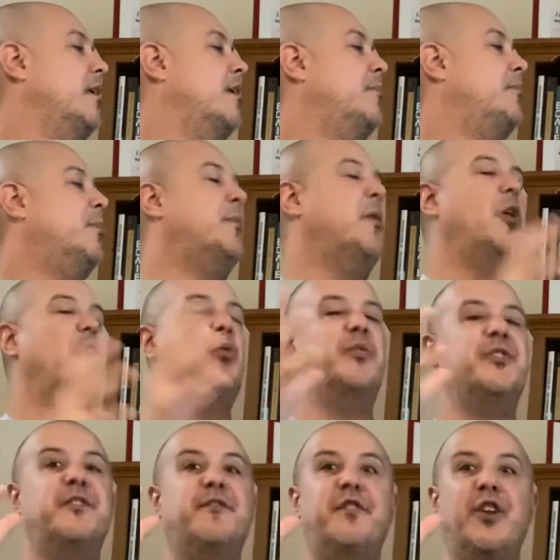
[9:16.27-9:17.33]
Bibot
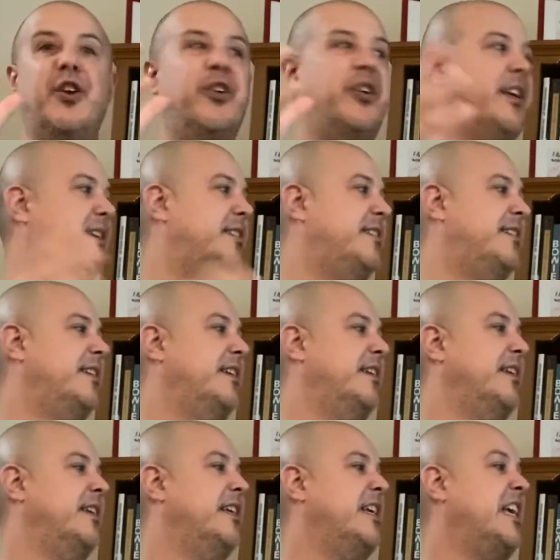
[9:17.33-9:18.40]
was furious.
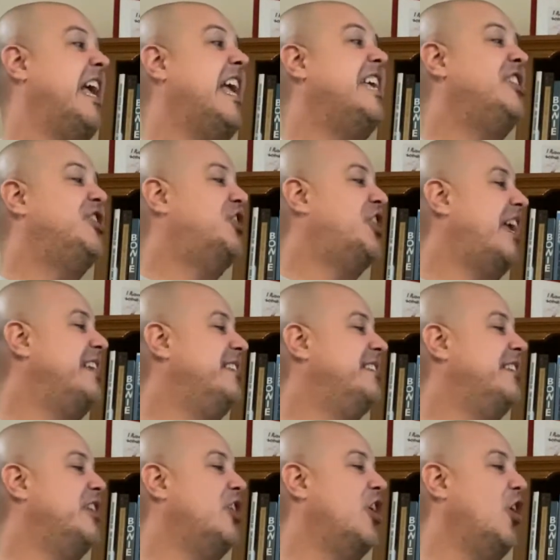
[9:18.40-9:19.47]
He chased
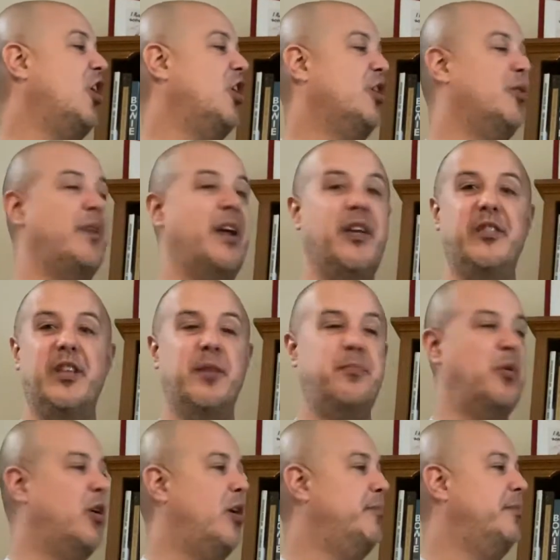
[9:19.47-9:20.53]
the dog around the
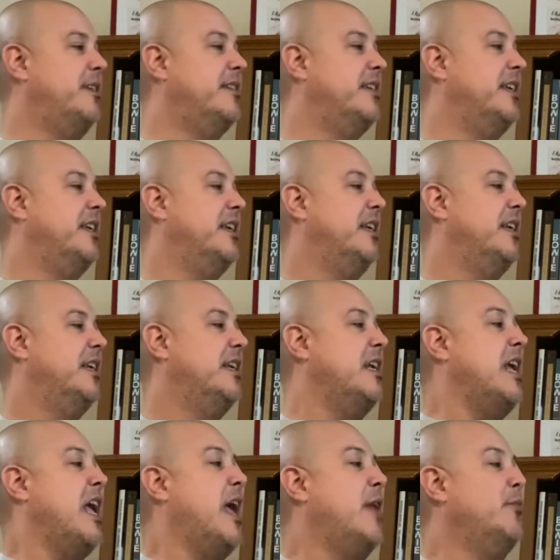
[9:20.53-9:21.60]
apartment.
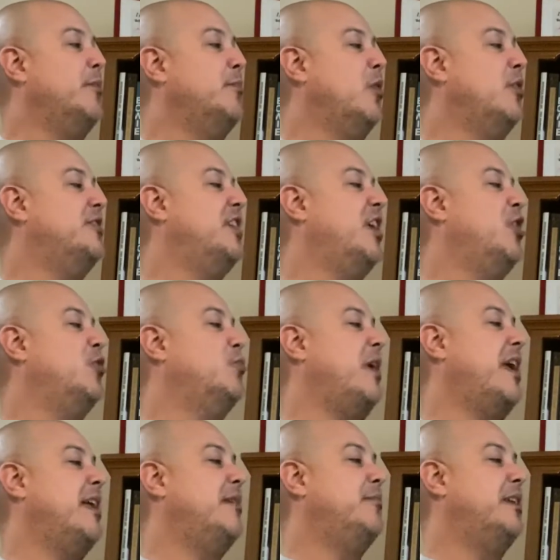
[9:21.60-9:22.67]
And when Marcel
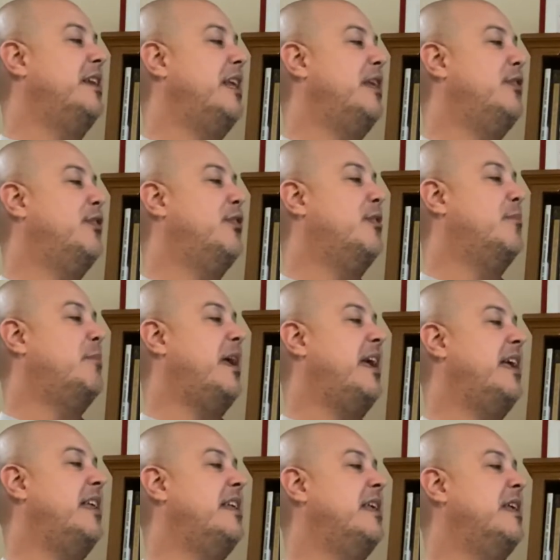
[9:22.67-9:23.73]
ran beneath the
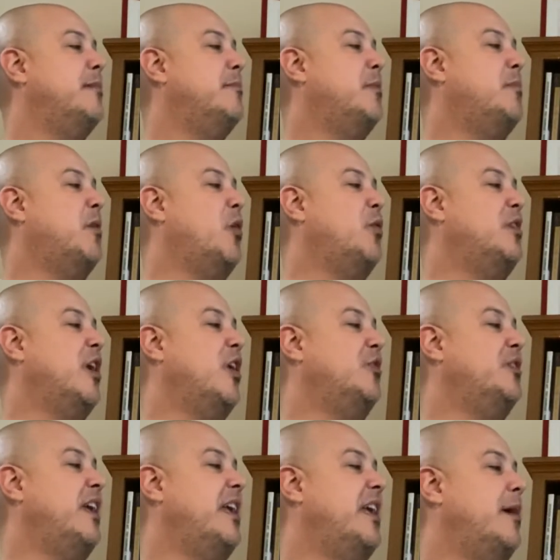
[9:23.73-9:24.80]
bed, Bibot yelled
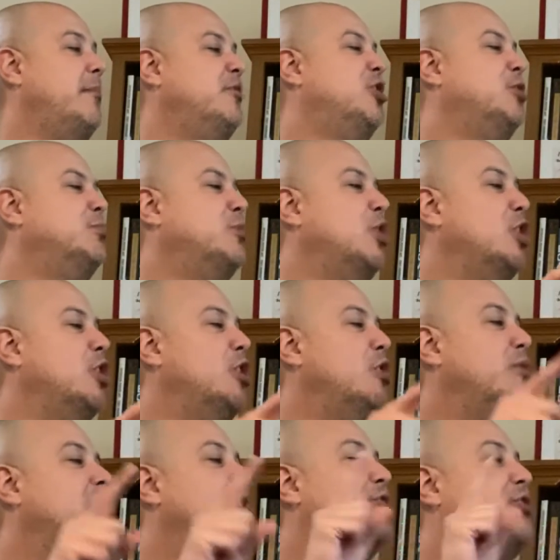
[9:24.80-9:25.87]
at him, "Tomorrow
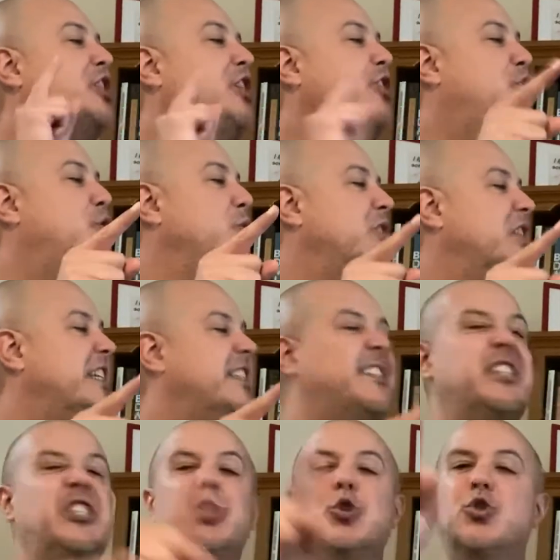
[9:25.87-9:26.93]
I'll teach you a
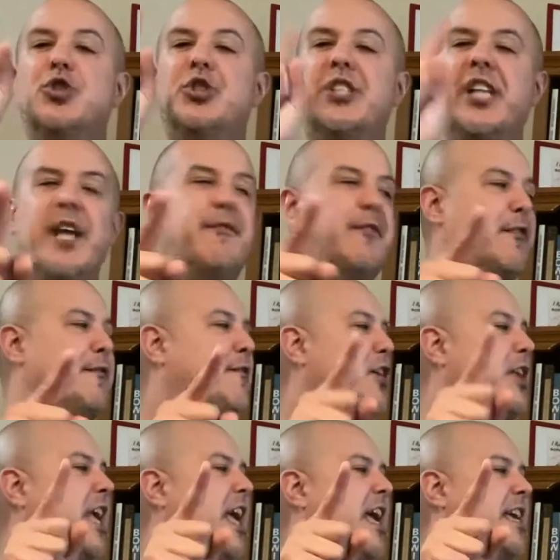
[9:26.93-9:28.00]
lesson you'll never
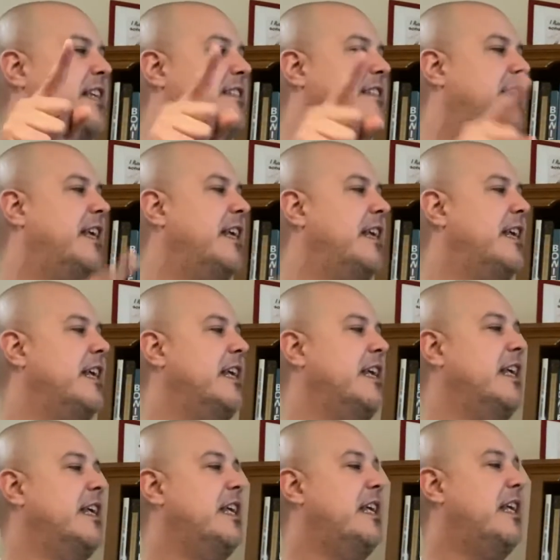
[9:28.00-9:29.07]
forget."
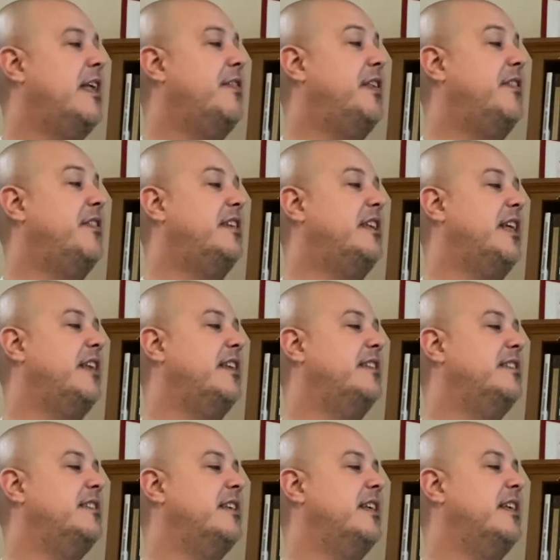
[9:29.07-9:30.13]
And then the
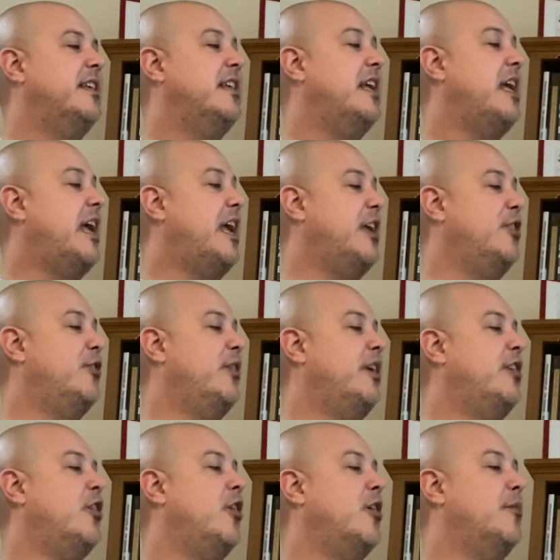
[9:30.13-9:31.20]
dentist, angry
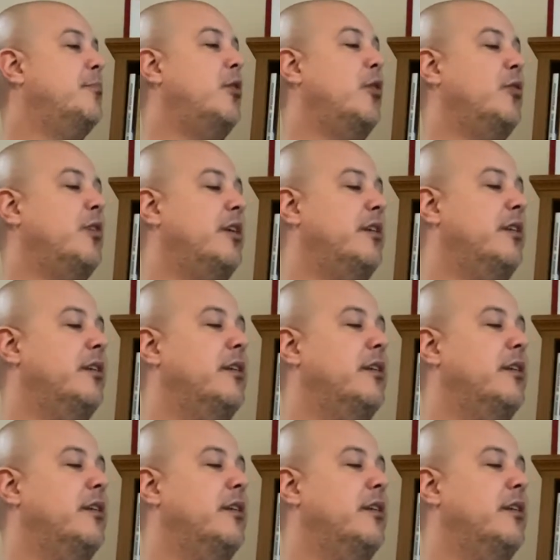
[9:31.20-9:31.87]
and heartbroken,